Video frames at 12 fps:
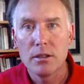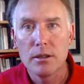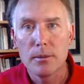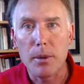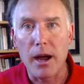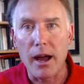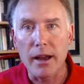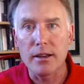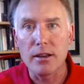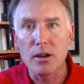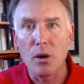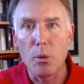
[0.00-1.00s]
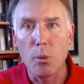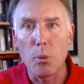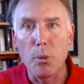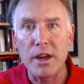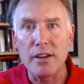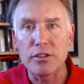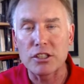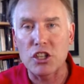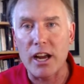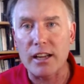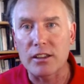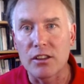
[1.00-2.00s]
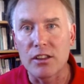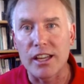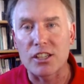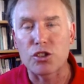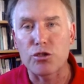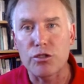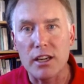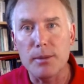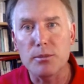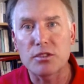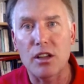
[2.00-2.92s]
but we reject the extremes of